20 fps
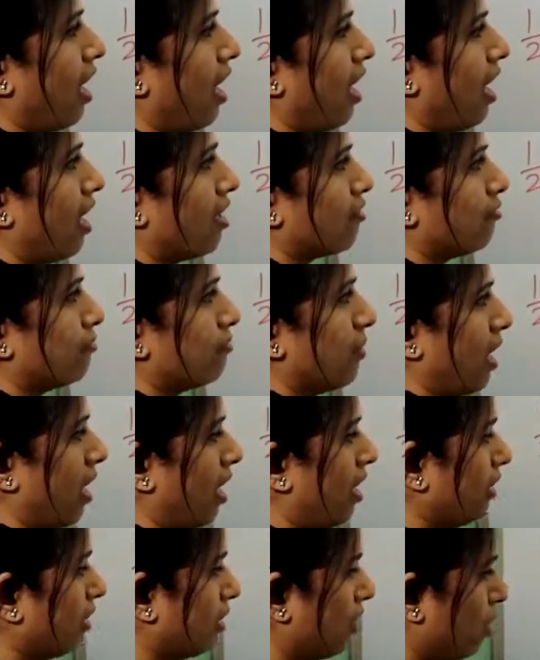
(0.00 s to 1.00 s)
half
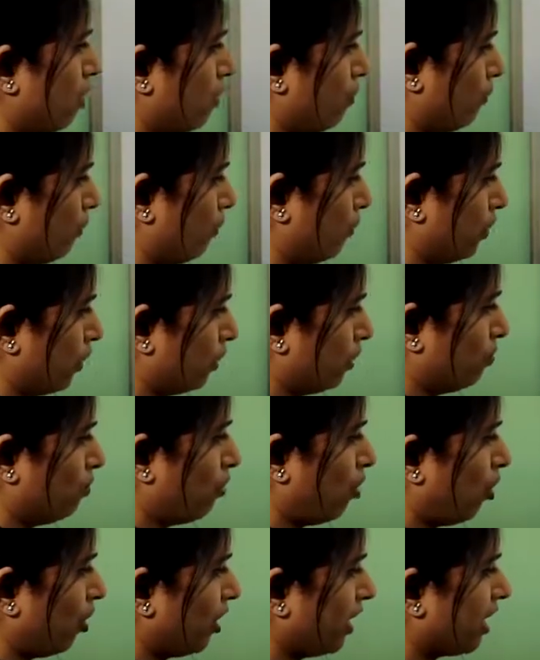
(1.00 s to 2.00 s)
mark. For the
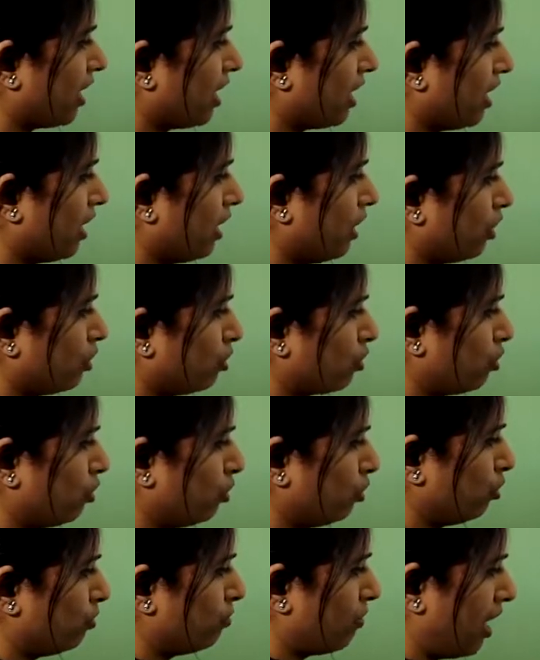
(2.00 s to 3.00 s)
body,
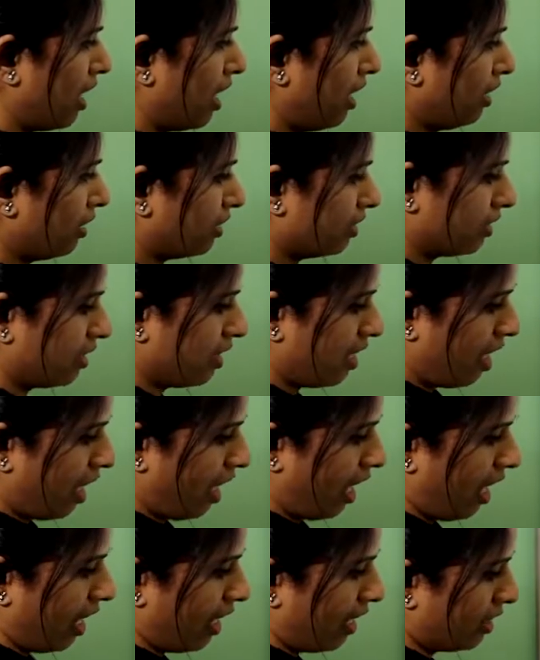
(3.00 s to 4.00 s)
2 marks.
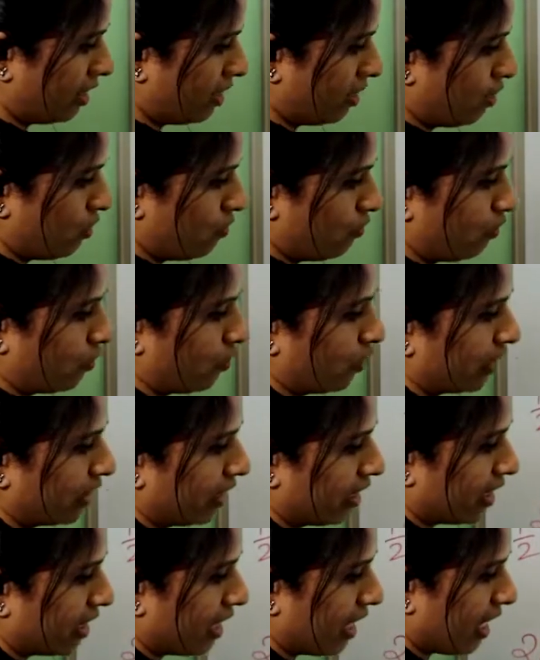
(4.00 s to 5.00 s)
And for
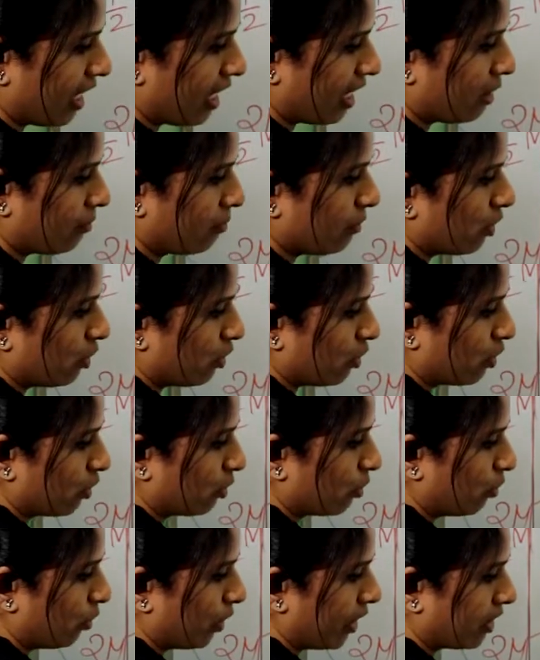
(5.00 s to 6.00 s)
the name, you
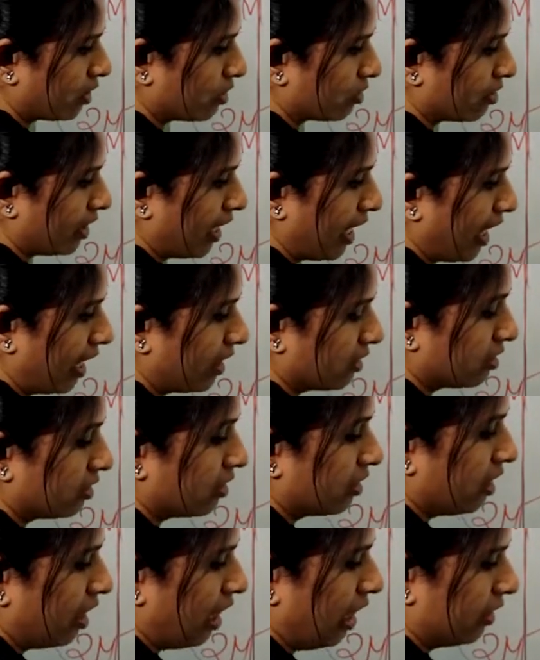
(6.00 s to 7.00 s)
are going to get
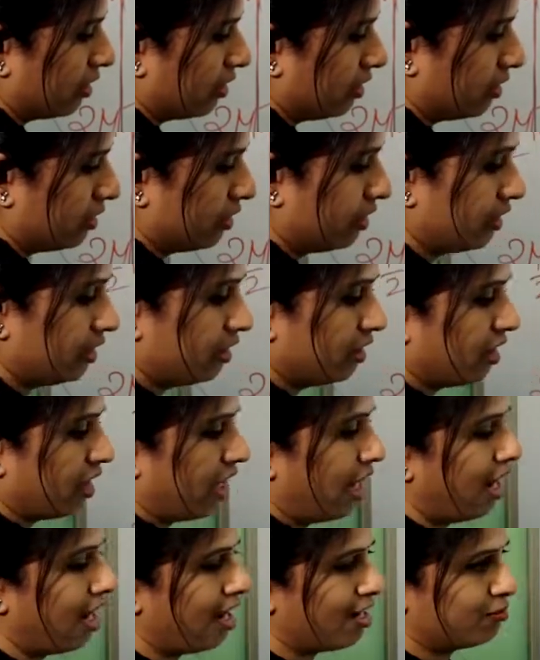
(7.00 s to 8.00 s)
another
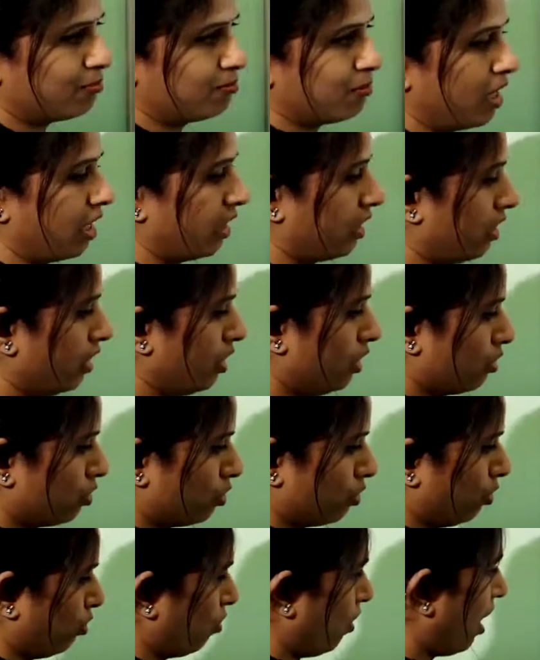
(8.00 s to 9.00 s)
half mark.
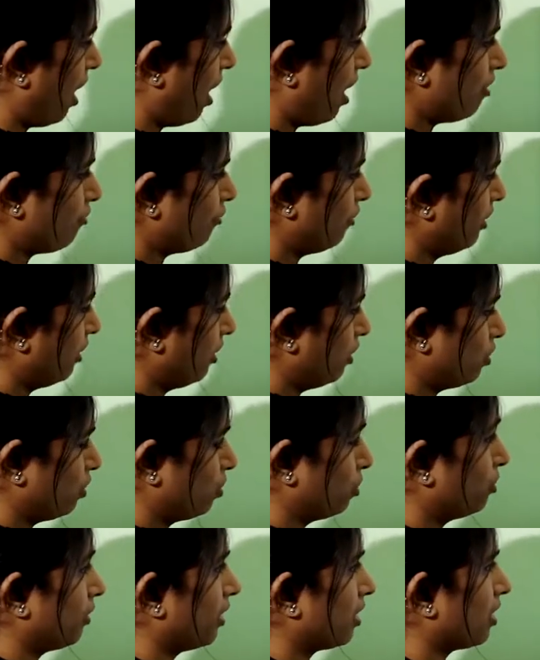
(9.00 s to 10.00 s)
So half,
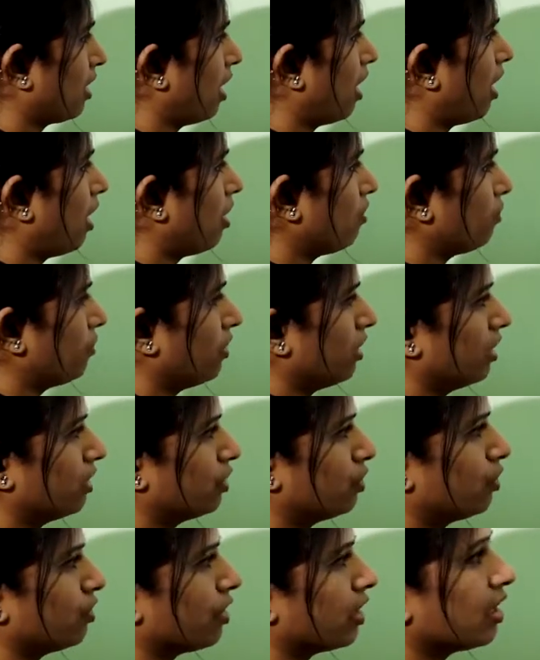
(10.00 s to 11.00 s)
2.5,
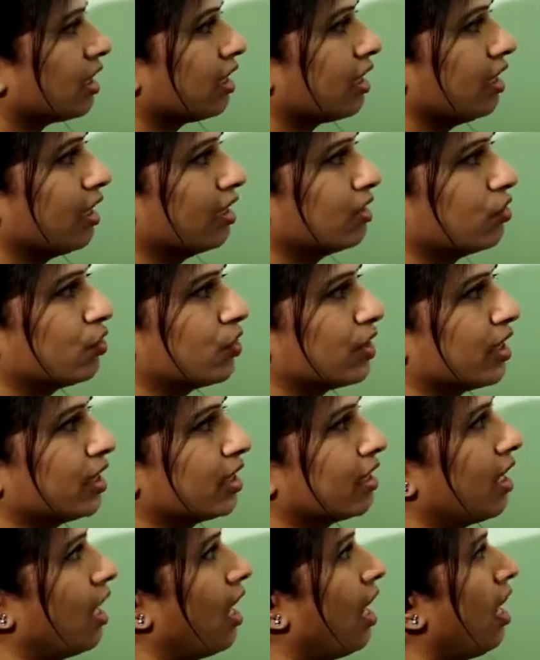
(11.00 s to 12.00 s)
3,
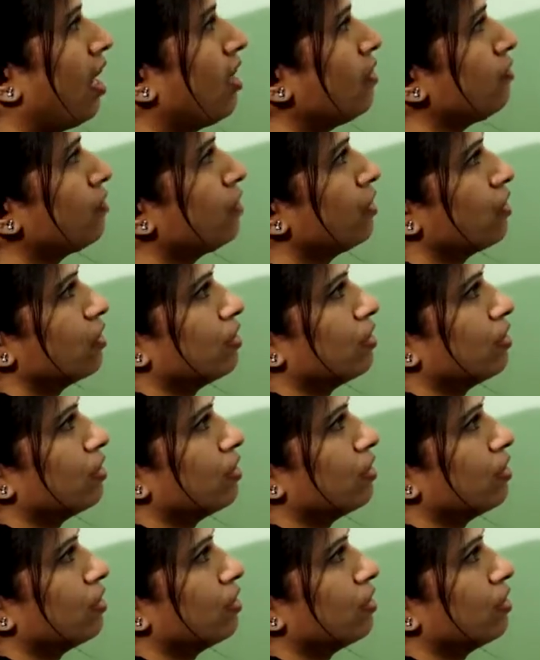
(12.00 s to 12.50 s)
3.5,